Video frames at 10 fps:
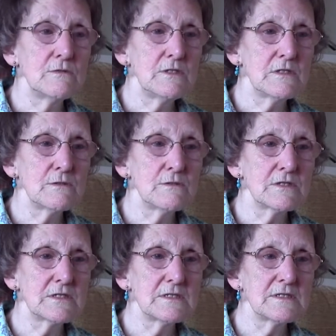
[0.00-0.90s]
going with the
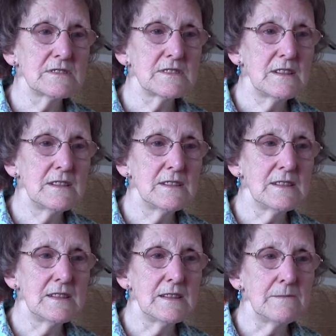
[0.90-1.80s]
courses
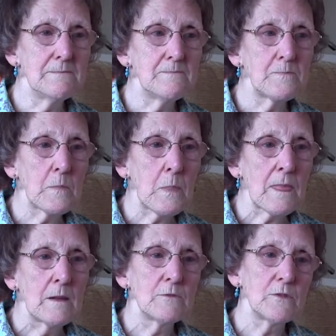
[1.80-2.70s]
and um,
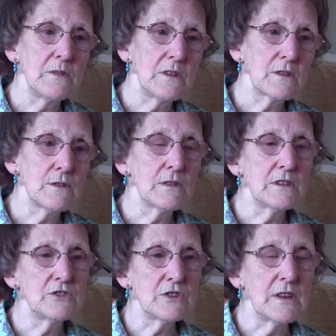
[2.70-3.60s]
between the
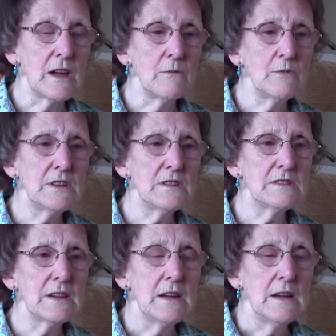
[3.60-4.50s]
college and that. We
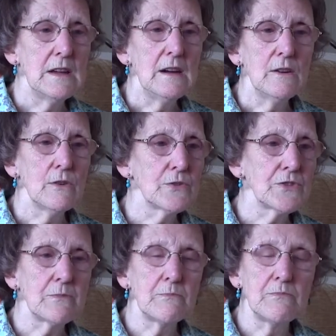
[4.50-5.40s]
did all
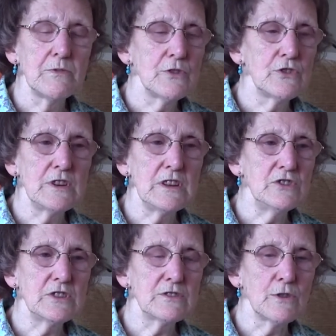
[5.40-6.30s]
broad
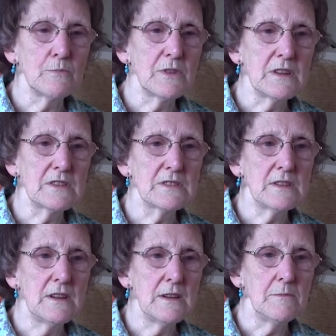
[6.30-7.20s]
ranges topics.
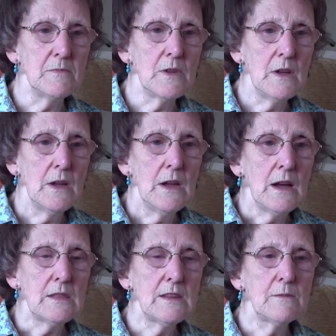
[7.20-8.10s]
Um,
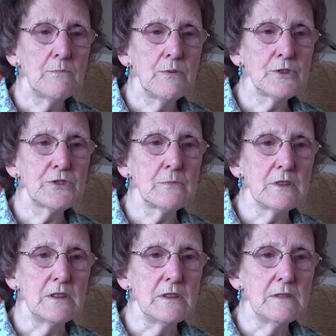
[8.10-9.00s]
I think
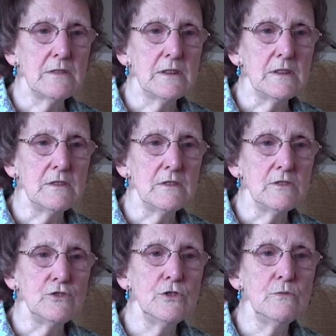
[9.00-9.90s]
possibly the
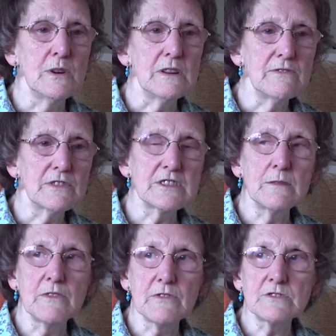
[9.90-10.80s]
new one for
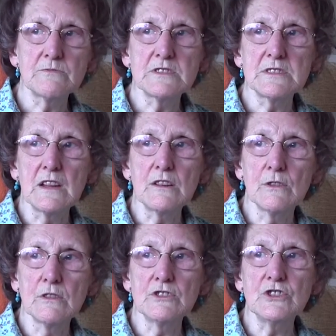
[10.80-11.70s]
some of us was
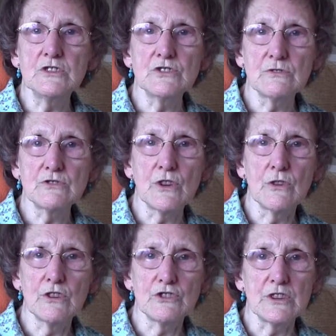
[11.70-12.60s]
psychology and
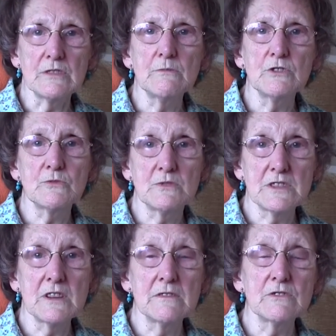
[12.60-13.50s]
sociology, which
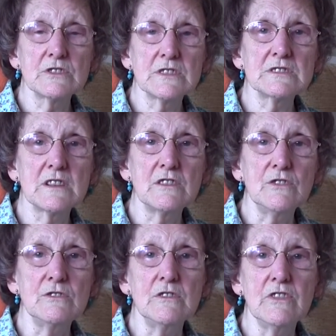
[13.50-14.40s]
was done, of course, at Surrey
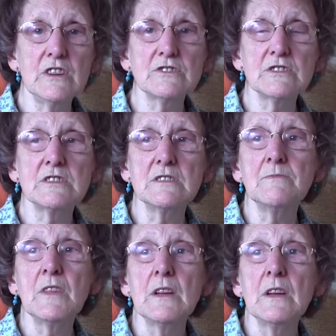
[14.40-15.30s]
University.